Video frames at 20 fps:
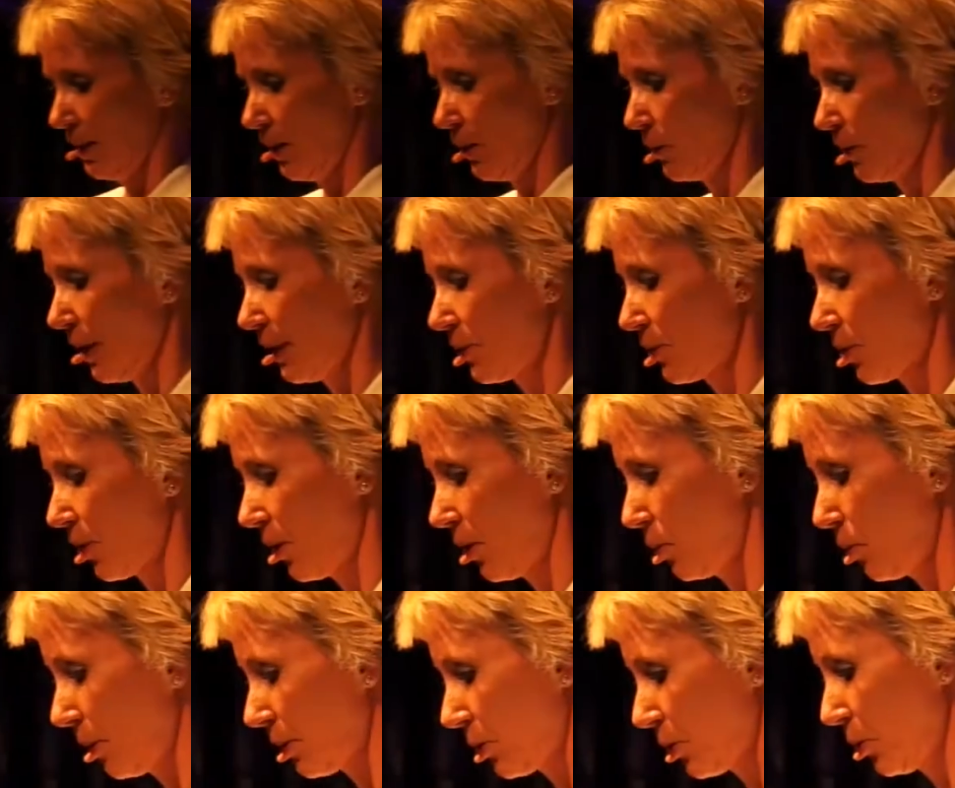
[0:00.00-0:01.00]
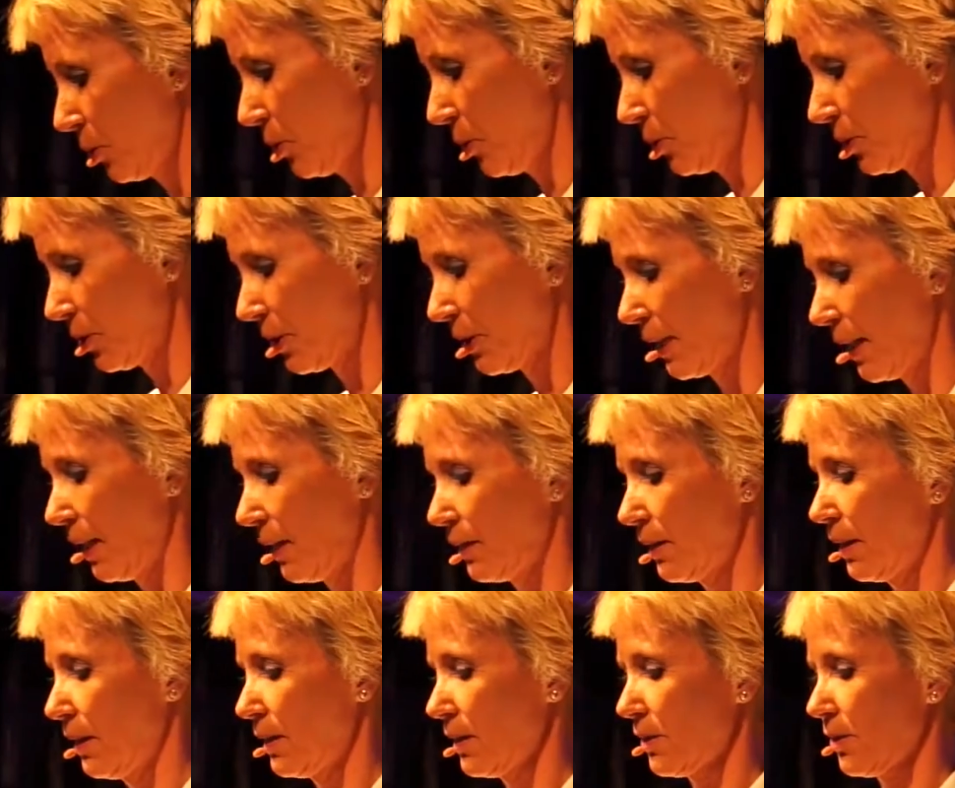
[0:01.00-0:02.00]
Okay, so what's cool is you get
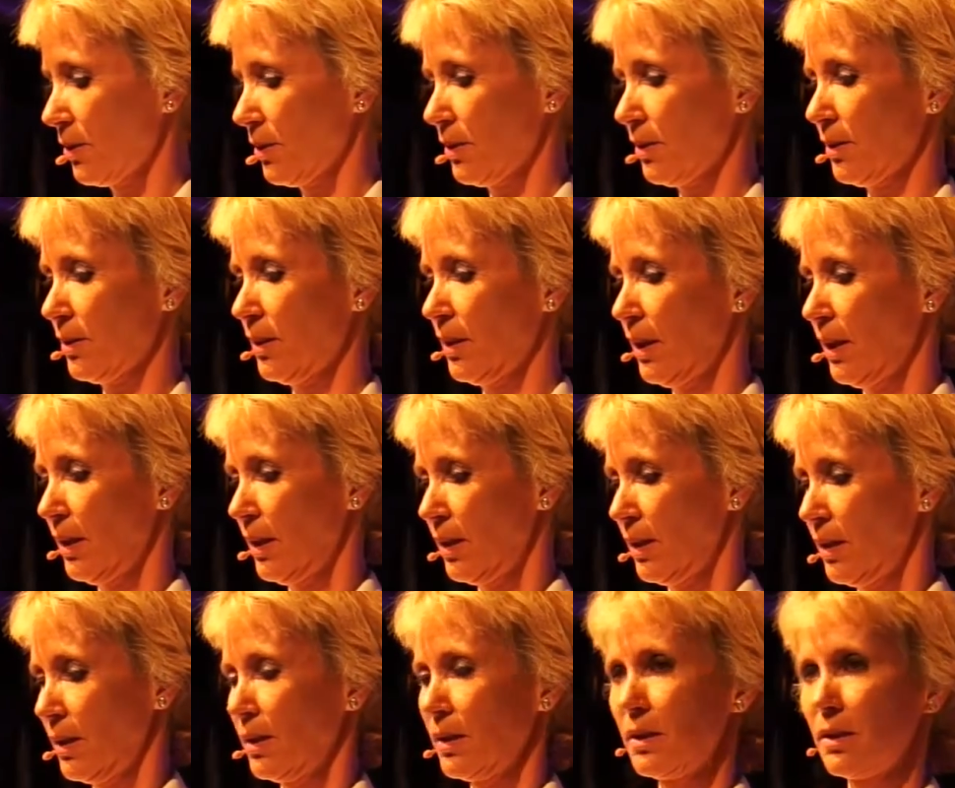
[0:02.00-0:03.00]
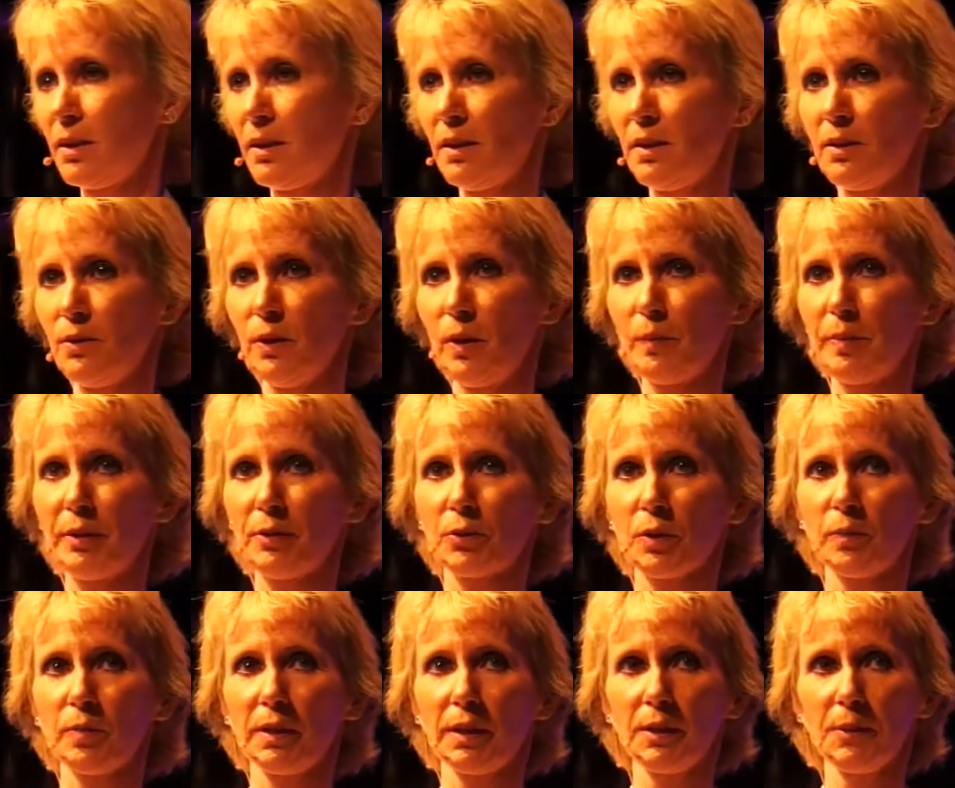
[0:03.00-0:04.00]
this little
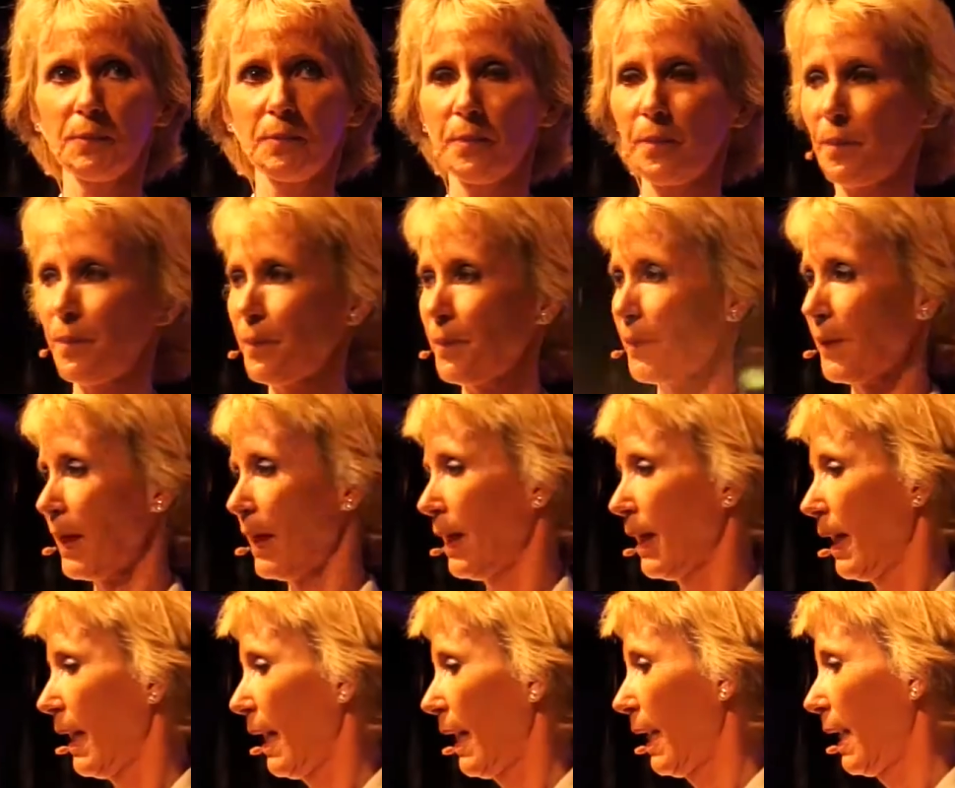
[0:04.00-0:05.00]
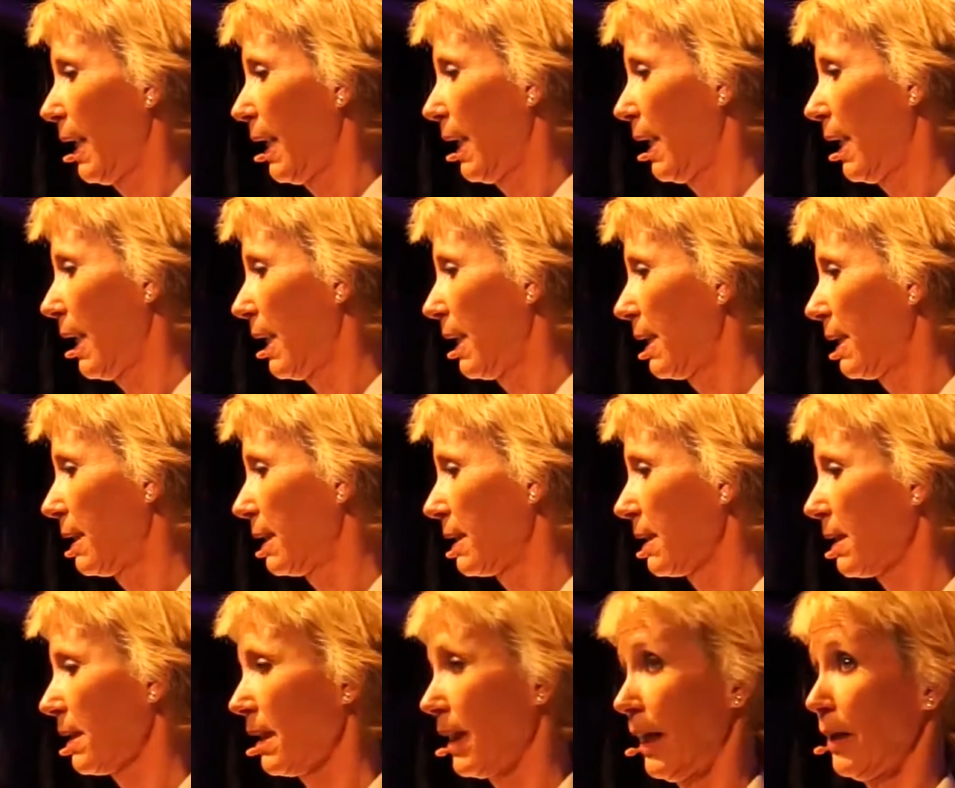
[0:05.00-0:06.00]
MP3 player,
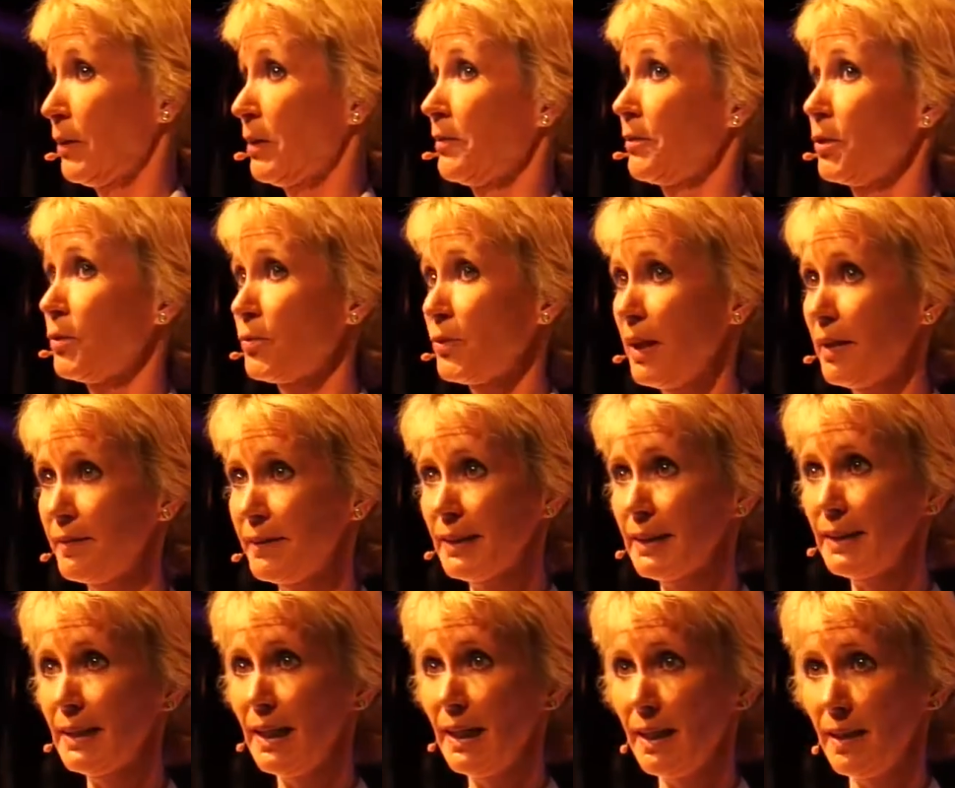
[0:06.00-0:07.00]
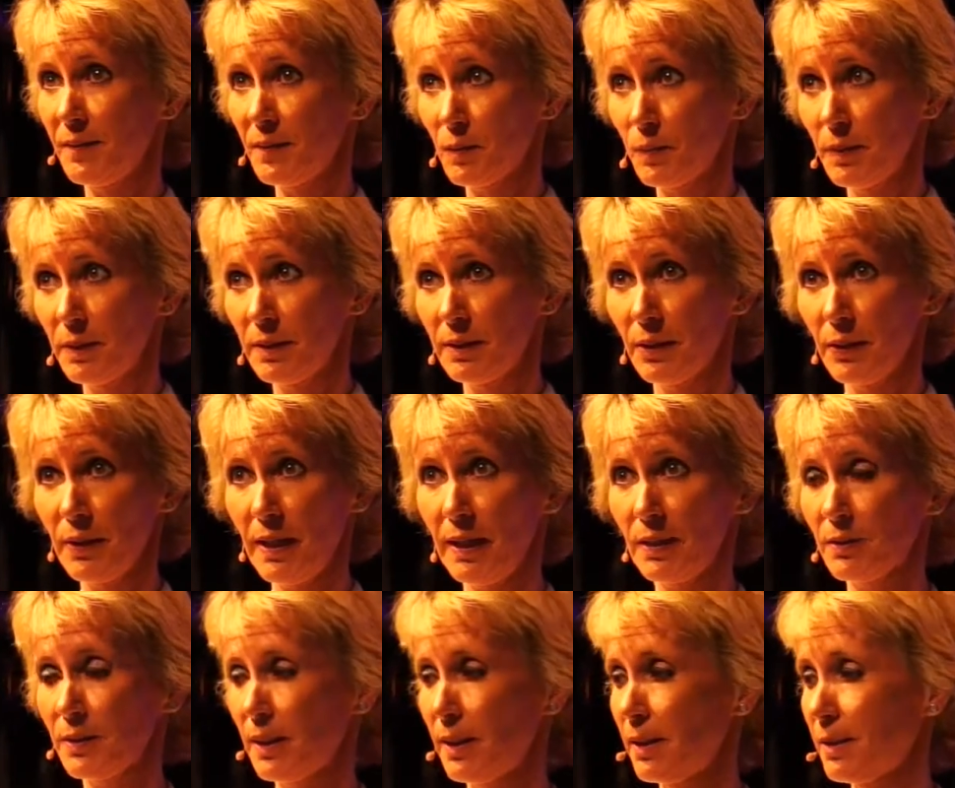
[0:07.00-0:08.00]
and I don't even know if we have any left, but they're
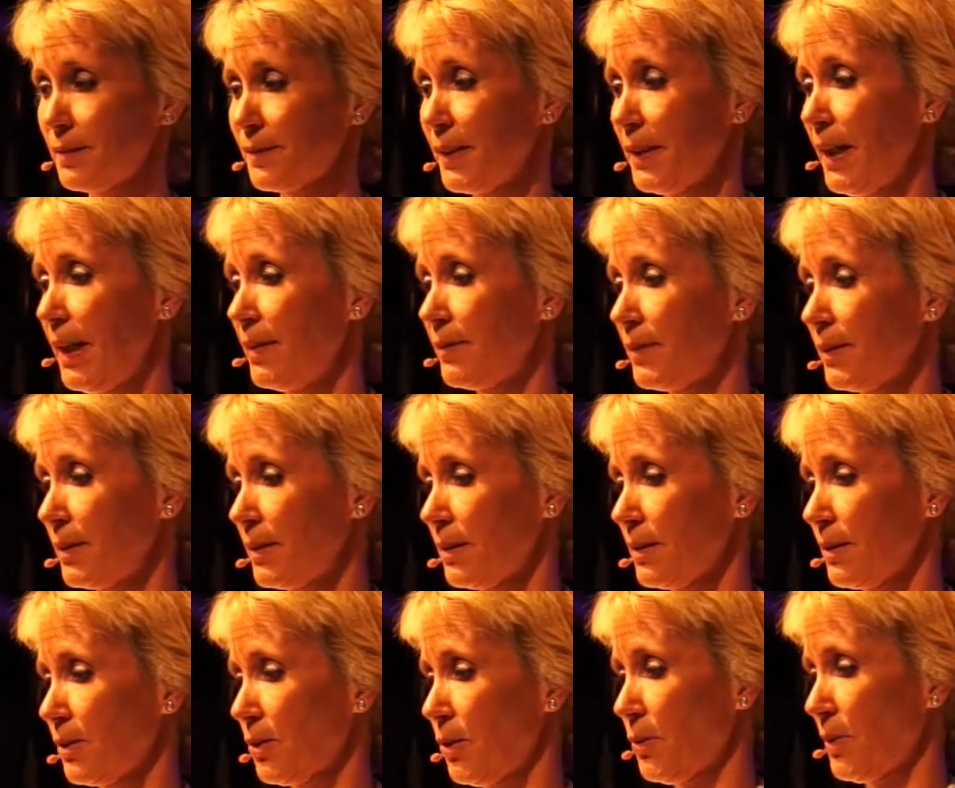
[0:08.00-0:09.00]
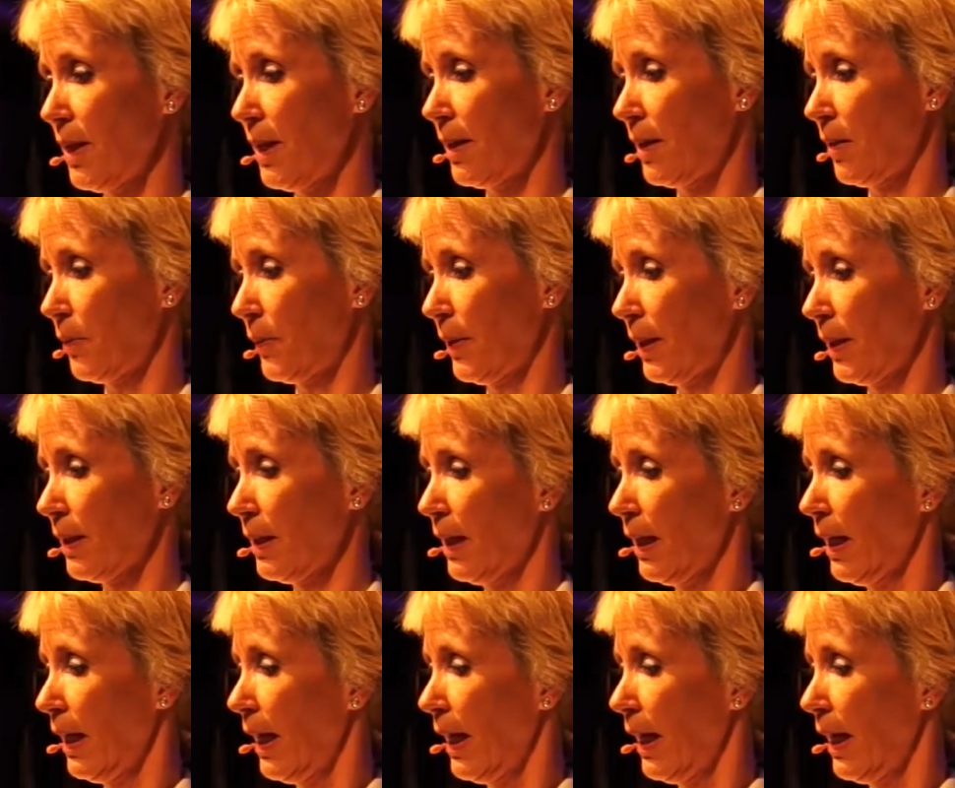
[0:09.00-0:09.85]
out there if they haven't sold out already.